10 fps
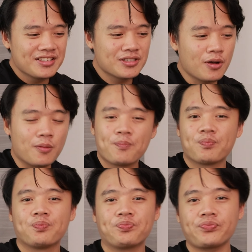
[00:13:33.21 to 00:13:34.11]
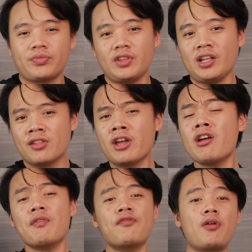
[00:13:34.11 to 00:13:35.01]
So there
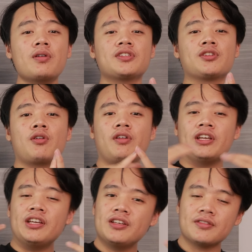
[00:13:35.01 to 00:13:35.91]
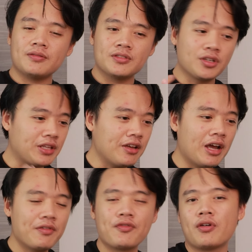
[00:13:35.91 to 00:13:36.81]
you have it folks so here so there you
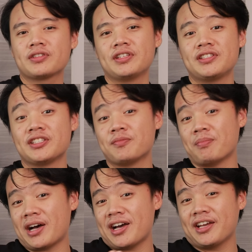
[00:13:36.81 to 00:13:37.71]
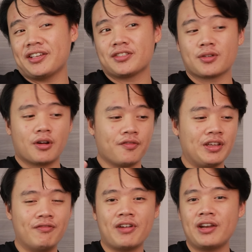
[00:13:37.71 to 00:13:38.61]
have it folks this is my sort of
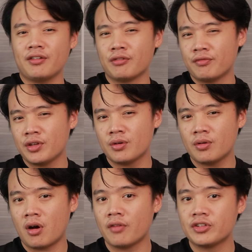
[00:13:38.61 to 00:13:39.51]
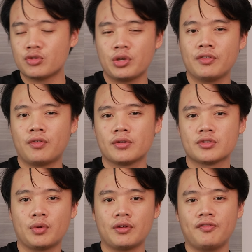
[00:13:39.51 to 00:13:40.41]
event review of the 24
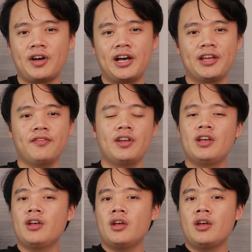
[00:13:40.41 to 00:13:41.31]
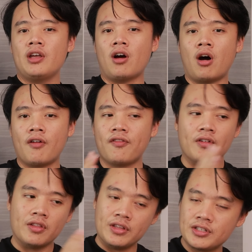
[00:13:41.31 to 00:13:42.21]
to 105 of
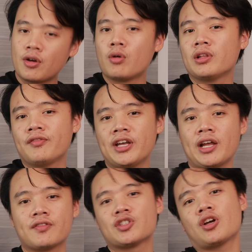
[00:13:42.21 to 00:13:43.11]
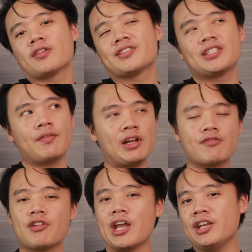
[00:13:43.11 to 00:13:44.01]
this whole event i've shot
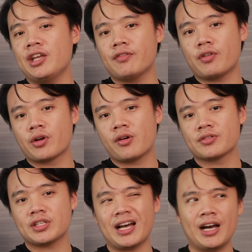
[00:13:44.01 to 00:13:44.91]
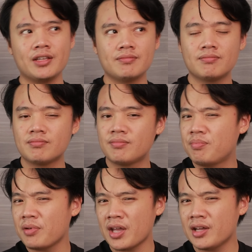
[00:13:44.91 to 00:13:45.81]
788 photos i
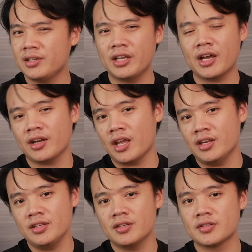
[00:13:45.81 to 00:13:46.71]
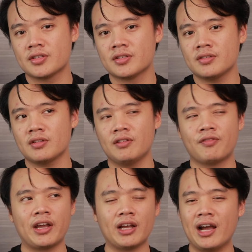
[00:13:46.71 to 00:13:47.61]
barely had any instant in
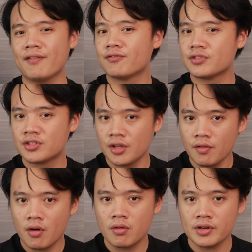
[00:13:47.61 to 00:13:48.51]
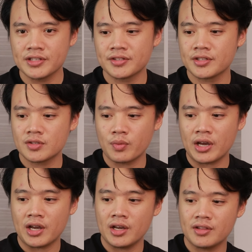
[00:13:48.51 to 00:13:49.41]
fact i have zero instance
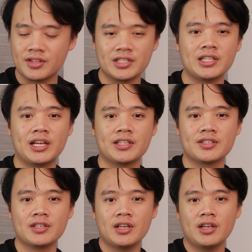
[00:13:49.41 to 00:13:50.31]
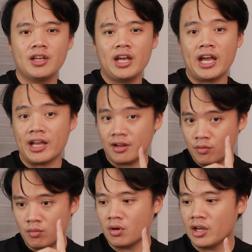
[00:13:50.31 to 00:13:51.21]
where this lens had
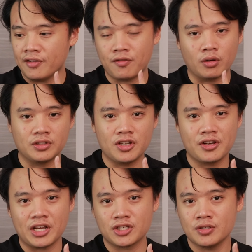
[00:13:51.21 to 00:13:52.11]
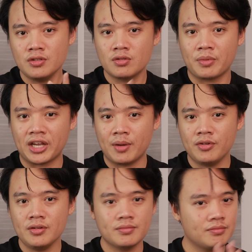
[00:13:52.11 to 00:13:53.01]
a faulty connection to my
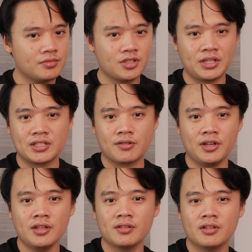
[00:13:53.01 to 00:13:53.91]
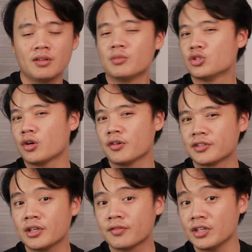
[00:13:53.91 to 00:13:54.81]
camera so that's great
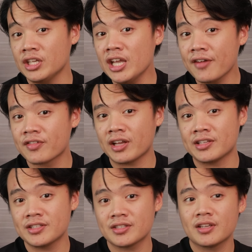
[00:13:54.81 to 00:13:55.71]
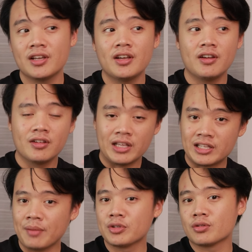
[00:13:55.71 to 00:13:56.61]
majority of the ef guns
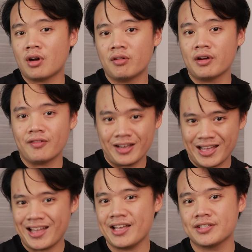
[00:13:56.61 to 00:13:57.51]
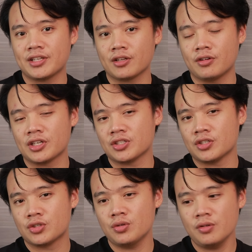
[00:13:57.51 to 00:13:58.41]
adapted to rf has that connection
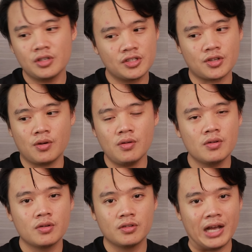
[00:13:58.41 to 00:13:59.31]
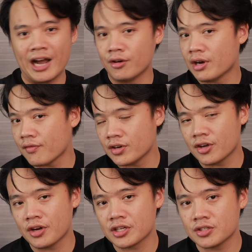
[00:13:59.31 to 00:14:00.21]
issue so i don't have any
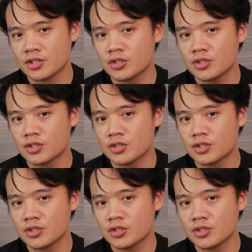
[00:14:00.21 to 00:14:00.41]
connection